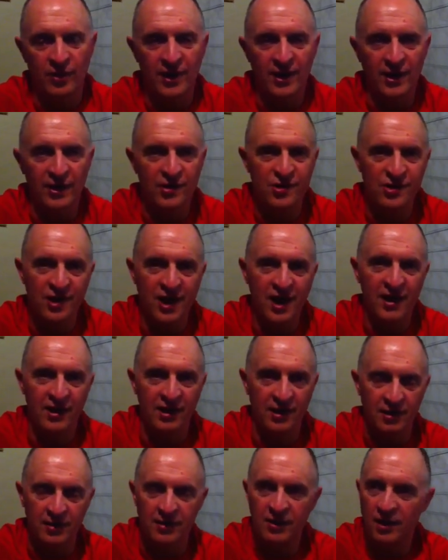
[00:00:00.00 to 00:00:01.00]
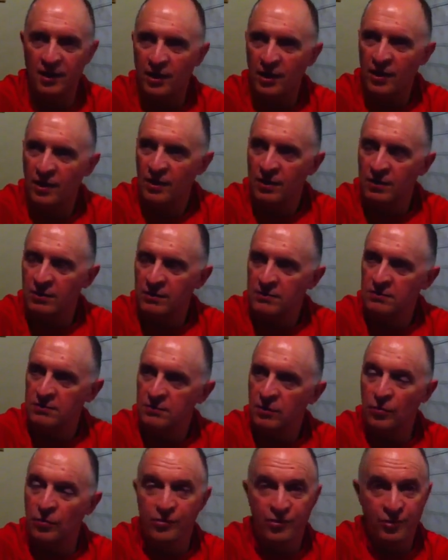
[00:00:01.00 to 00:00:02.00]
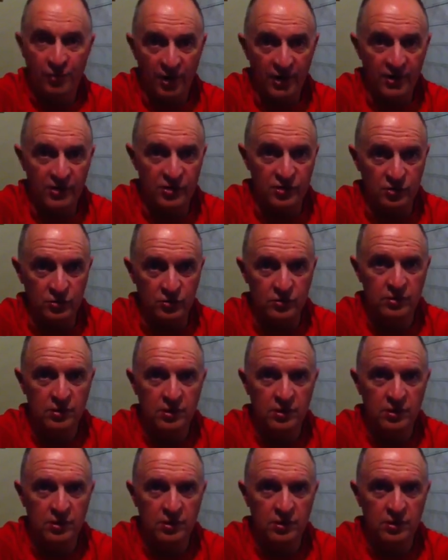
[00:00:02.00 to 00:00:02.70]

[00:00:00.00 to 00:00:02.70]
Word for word: I'm going to channel, or try to,